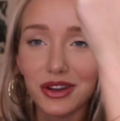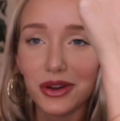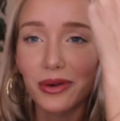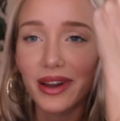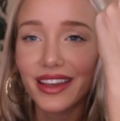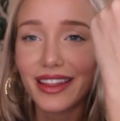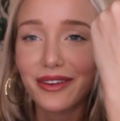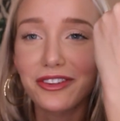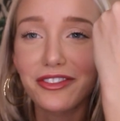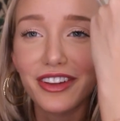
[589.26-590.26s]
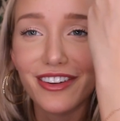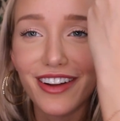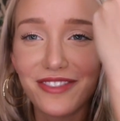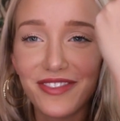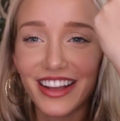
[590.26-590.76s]
no way that would fit
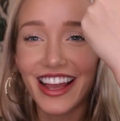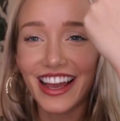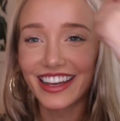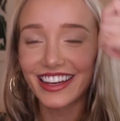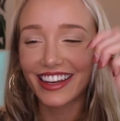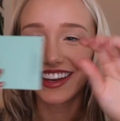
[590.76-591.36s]
around my neck.